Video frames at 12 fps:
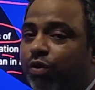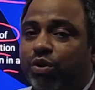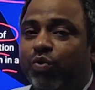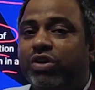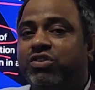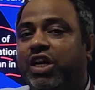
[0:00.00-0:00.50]
from
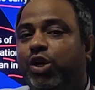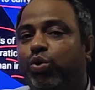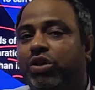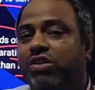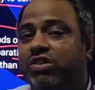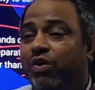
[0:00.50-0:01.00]
the one side
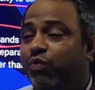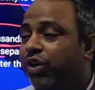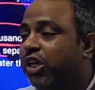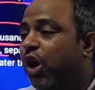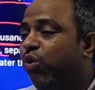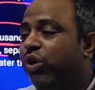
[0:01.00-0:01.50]
to other side
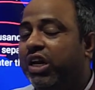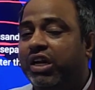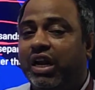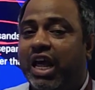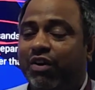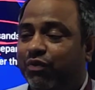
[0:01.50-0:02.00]
without
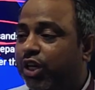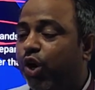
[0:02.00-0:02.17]
any lag,